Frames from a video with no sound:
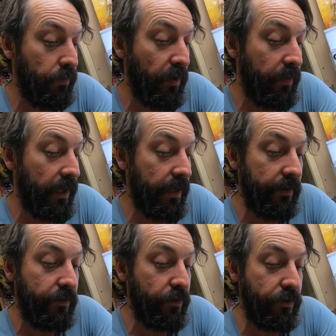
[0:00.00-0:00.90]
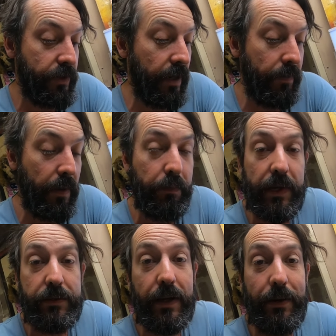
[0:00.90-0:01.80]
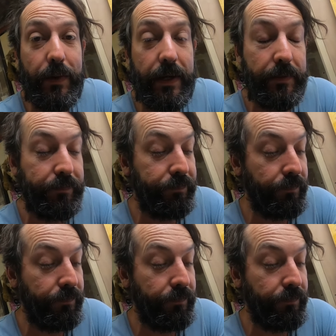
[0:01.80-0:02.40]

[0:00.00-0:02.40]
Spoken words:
Probably just skip them bits anyway.